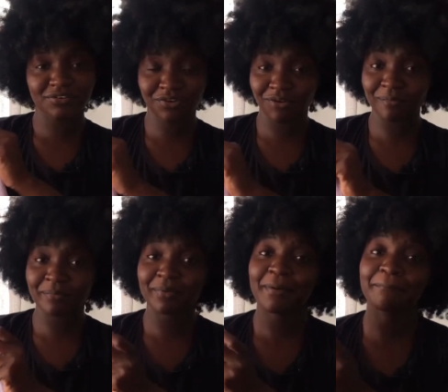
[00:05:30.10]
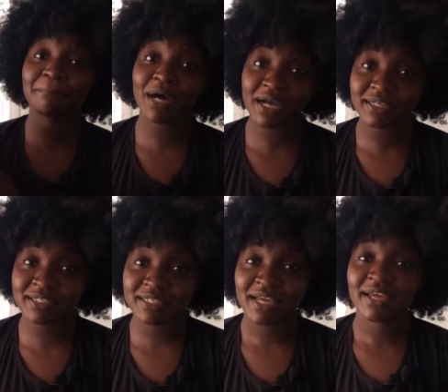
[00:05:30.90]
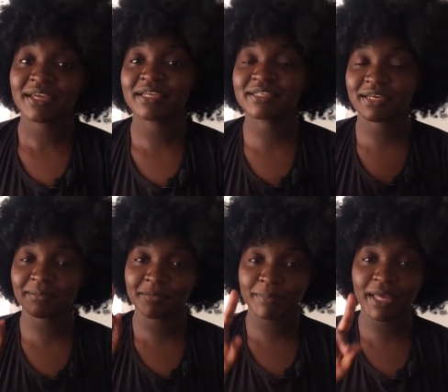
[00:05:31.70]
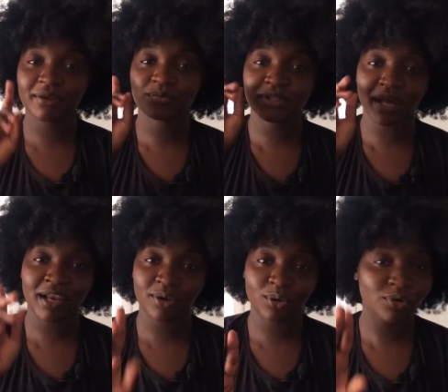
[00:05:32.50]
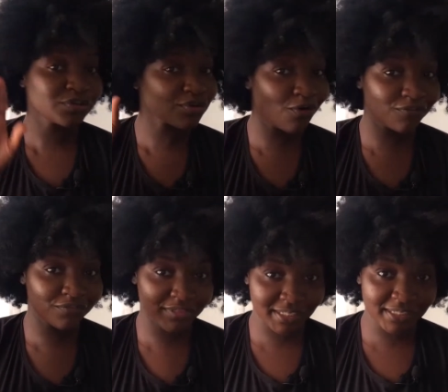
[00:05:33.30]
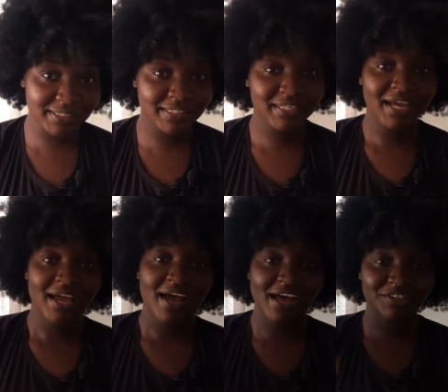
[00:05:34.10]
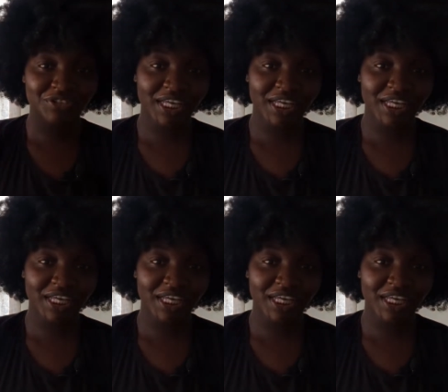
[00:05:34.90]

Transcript: top, but it can be paired with a lot of things. Mm-hmm. As you